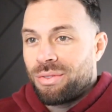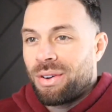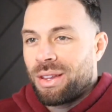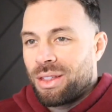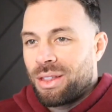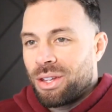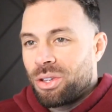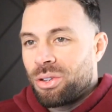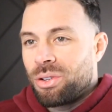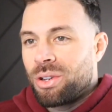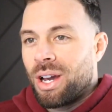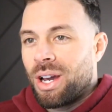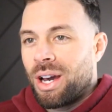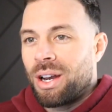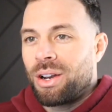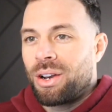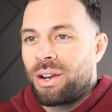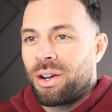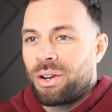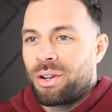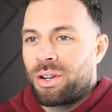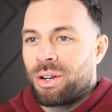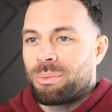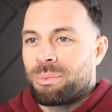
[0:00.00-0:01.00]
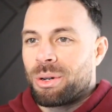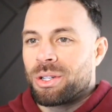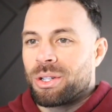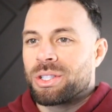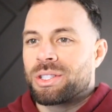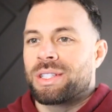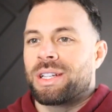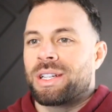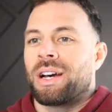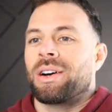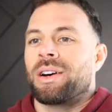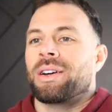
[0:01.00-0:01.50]
I think you got to know your
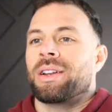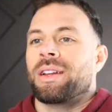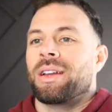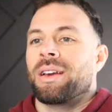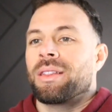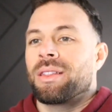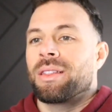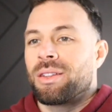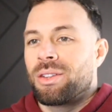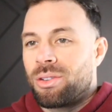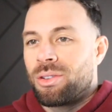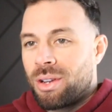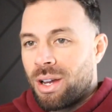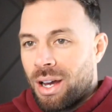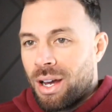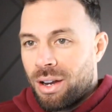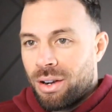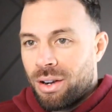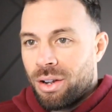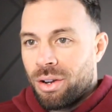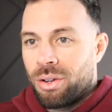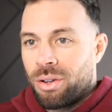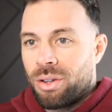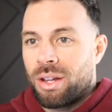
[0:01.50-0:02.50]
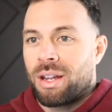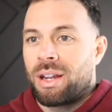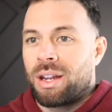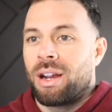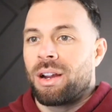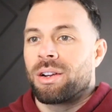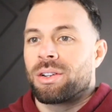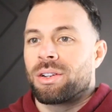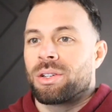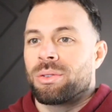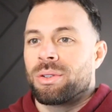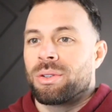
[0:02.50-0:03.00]
personality. I think you got to know the
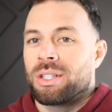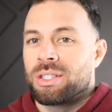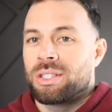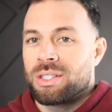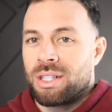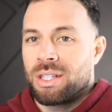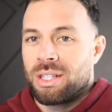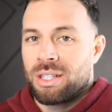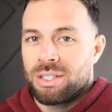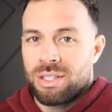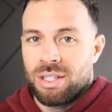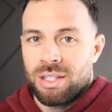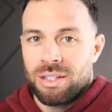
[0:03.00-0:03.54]
characteristics.